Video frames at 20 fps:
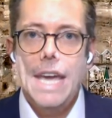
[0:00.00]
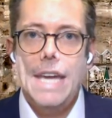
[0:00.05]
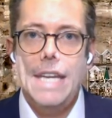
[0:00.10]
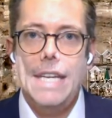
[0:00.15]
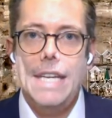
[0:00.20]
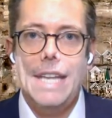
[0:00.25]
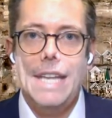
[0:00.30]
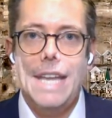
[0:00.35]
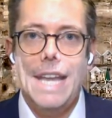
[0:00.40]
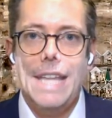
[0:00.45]

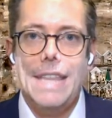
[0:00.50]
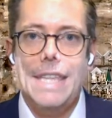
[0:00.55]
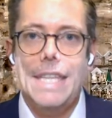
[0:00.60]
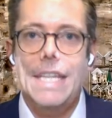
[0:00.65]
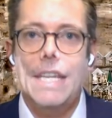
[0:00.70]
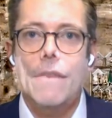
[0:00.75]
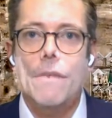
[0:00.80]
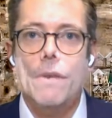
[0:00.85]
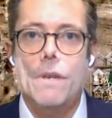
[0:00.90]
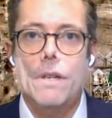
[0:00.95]
And I
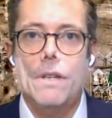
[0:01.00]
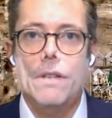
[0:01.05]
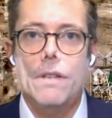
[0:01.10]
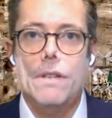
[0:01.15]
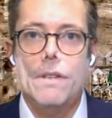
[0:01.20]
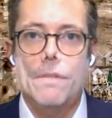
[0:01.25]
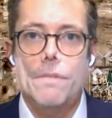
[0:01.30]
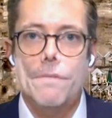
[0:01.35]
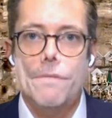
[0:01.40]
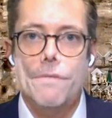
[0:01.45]
think they will,
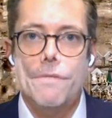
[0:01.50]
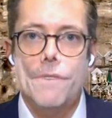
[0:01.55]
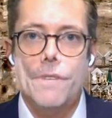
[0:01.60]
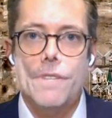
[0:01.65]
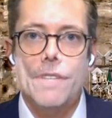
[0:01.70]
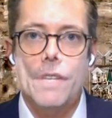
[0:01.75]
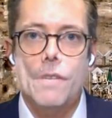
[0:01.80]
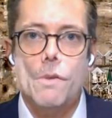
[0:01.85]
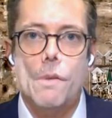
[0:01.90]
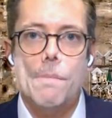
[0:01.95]
for
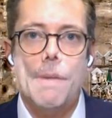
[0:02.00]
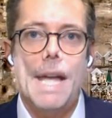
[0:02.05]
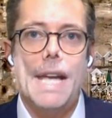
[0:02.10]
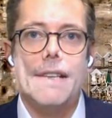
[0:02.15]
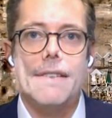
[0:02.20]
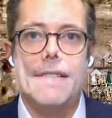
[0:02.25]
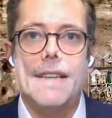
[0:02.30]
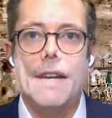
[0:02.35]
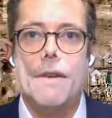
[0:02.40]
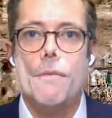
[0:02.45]
central
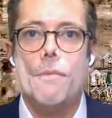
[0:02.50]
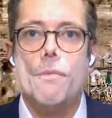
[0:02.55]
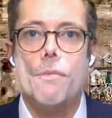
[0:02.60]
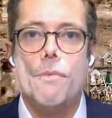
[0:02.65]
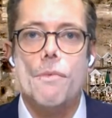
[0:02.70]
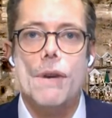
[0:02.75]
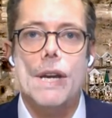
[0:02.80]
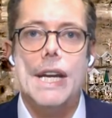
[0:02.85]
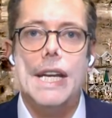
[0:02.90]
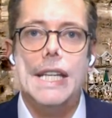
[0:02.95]
banks, they
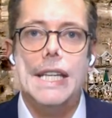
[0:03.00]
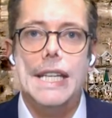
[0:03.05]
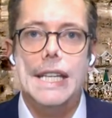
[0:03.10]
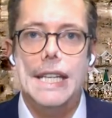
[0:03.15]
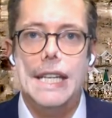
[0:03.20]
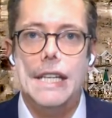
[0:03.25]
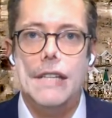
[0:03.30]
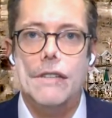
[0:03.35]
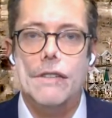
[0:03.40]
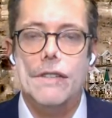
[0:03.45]
really
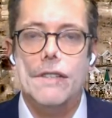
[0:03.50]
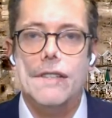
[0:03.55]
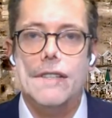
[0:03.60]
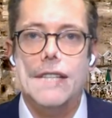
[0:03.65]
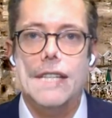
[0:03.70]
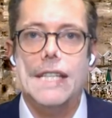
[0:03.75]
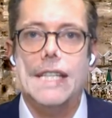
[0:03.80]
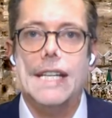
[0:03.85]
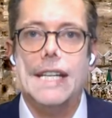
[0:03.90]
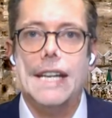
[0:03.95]
need to
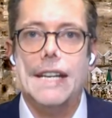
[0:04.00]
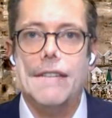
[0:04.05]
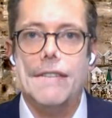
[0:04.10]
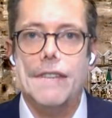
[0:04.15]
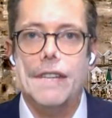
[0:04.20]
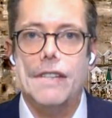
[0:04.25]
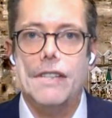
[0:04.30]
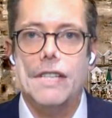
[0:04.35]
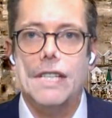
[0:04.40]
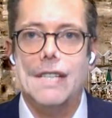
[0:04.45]
see that
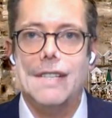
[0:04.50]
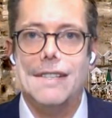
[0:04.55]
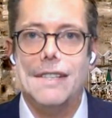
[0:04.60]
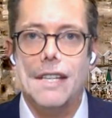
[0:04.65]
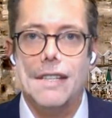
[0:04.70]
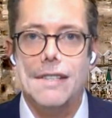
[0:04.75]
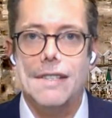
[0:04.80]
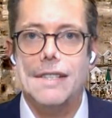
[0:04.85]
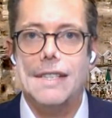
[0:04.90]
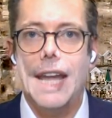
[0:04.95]
inflation is
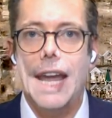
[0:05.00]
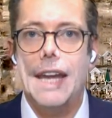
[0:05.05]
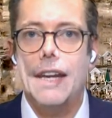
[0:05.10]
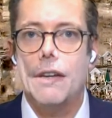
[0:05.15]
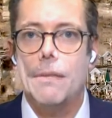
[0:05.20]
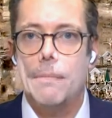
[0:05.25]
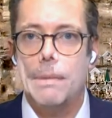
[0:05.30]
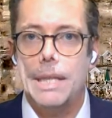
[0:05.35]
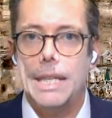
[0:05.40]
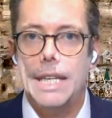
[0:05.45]

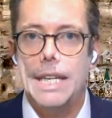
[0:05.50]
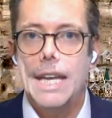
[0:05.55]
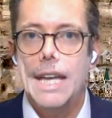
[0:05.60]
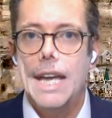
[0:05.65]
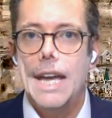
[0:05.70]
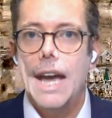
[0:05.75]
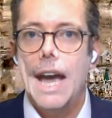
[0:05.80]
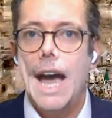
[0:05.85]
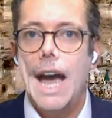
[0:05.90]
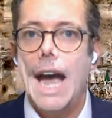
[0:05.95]
sustainably
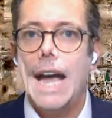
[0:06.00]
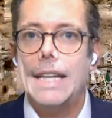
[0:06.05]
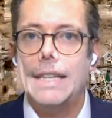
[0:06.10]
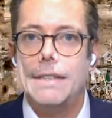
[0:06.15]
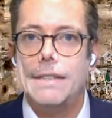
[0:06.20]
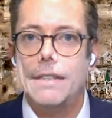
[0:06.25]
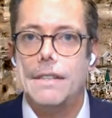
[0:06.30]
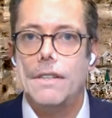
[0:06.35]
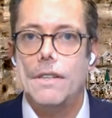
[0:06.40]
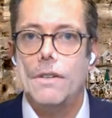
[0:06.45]

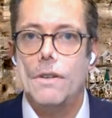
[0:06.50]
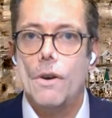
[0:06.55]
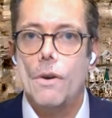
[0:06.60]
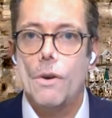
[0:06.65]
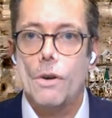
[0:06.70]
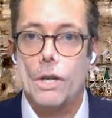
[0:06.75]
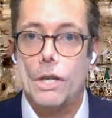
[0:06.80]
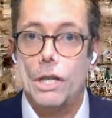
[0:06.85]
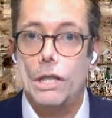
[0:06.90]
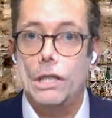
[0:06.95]
at
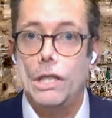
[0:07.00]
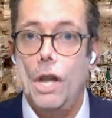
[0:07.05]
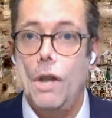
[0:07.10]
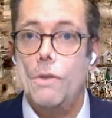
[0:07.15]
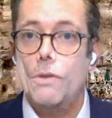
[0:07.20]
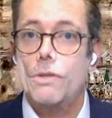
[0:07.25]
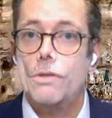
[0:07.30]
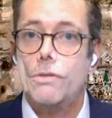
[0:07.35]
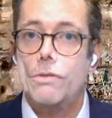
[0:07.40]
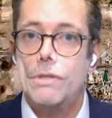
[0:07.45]
or
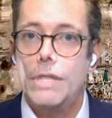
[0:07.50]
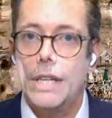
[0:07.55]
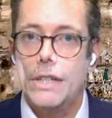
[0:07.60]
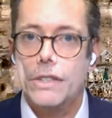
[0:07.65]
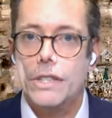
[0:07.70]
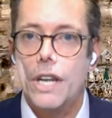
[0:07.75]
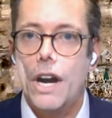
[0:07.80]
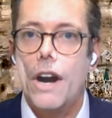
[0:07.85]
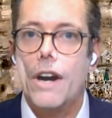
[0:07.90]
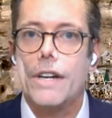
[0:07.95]
close to
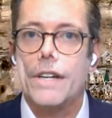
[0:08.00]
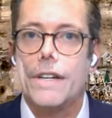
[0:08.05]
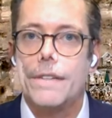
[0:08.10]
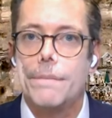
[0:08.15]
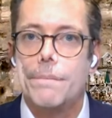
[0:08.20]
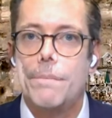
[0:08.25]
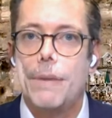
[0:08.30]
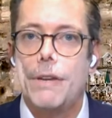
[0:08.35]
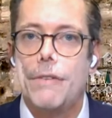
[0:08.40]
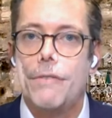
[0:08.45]
their
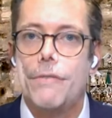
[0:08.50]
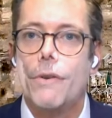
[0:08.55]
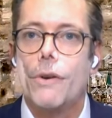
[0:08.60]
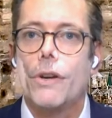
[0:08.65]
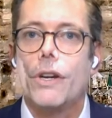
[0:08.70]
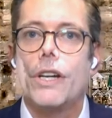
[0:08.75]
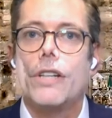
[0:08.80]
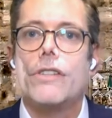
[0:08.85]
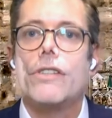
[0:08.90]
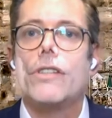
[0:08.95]
target
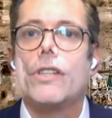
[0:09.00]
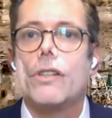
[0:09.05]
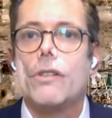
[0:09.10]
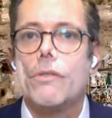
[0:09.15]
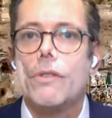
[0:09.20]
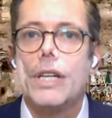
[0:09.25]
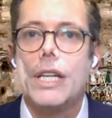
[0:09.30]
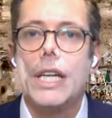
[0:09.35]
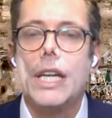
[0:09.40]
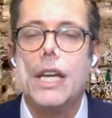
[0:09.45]
before
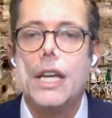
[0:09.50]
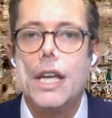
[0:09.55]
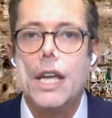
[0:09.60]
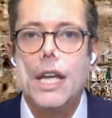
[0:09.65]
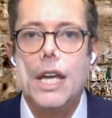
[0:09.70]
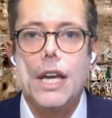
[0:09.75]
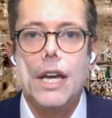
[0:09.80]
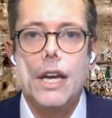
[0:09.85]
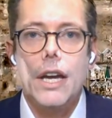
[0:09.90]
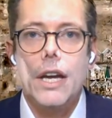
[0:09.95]
considering
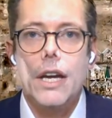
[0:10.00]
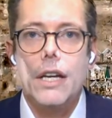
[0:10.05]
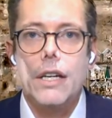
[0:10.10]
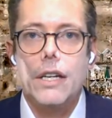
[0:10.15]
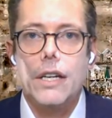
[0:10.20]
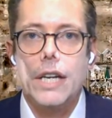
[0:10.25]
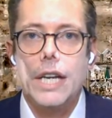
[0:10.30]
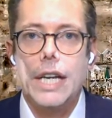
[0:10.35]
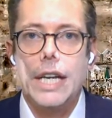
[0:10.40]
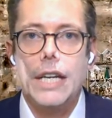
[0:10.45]

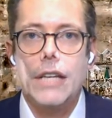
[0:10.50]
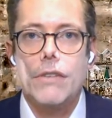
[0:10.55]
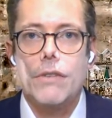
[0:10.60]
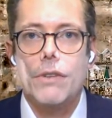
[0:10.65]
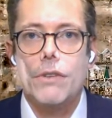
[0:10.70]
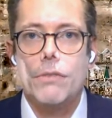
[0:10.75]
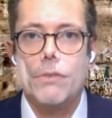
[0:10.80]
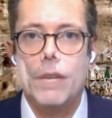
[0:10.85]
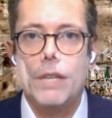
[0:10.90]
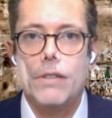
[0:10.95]
cutting
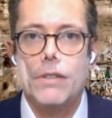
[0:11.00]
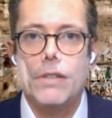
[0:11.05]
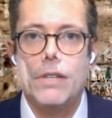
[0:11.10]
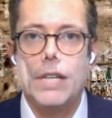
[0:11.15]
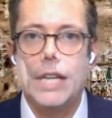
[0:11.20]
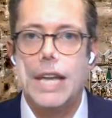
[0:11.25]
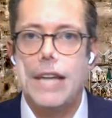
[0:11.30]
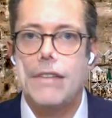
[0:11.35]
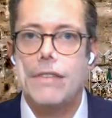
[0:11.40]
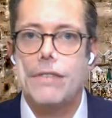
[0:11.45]
interest rates. In
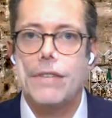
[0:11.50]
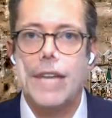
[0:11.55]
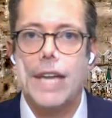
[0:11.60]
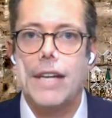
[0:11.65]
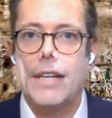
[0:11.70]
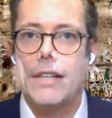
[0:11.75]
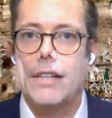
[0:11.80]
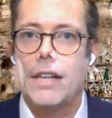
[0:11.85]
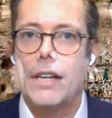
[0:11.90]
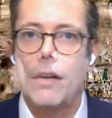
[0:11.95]
the case of
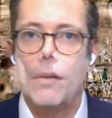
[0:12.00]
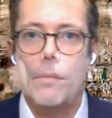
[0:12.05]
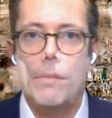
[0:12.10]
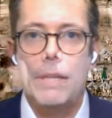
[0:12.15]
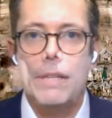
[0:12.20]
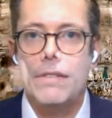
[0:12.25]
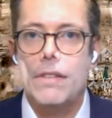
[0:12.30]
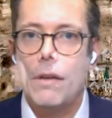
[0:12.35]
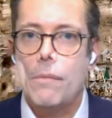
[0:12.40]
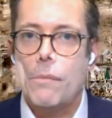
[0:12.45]
Canada, it'll
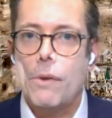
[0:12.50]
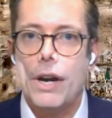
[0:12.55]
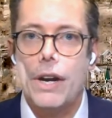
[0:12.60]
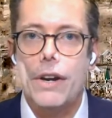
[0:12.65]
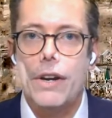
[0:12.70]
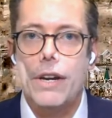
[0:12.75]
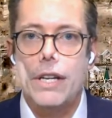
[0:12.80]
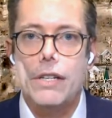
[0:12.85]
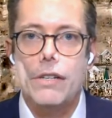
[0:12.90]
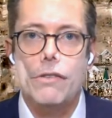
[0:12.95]
be
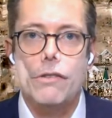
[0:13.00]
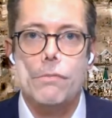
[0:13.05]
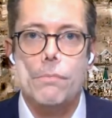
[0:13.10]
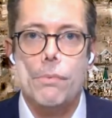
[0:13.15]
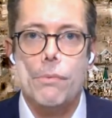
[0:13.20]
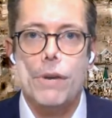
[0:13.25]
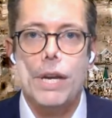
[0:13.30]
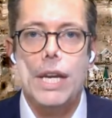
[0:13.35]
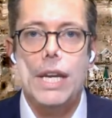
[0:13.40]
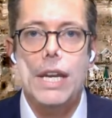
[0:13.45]
somewhere in the
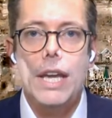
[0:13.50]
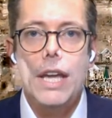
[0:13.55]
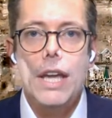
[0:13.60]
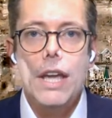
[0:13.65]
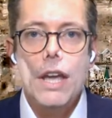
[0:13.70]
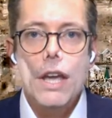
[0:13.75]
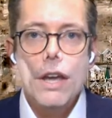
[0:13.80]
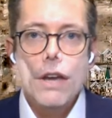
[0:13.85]
spring.